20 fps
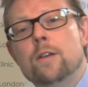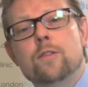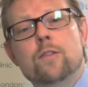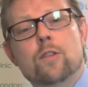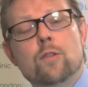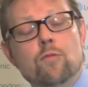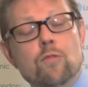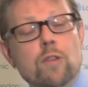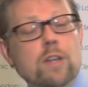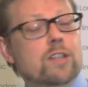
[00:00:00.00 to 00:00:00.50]

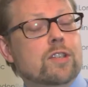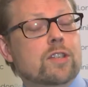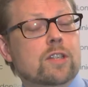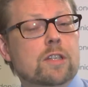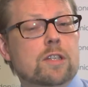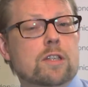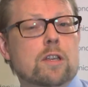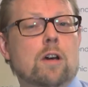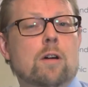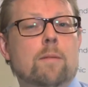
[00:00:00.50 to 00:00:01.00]
The
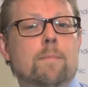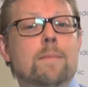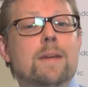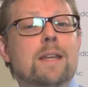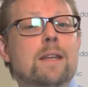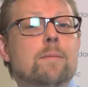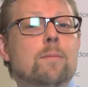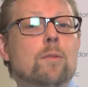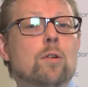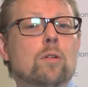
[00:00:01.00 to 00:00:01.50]
risks are
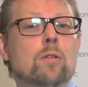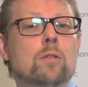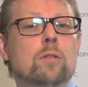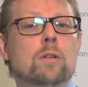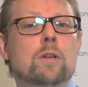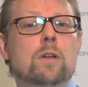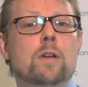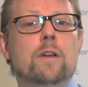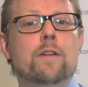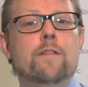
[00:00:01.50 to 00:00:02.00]
minimal:
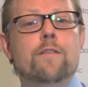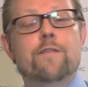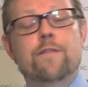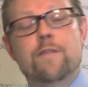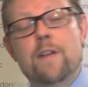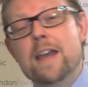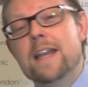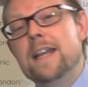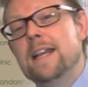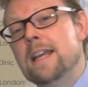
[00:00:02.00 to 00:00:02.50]

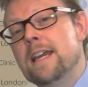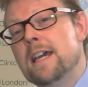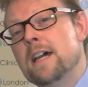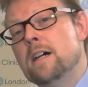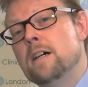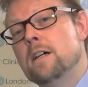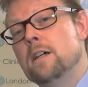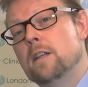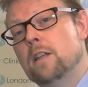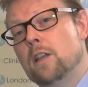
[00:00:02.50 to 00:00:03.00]
failure,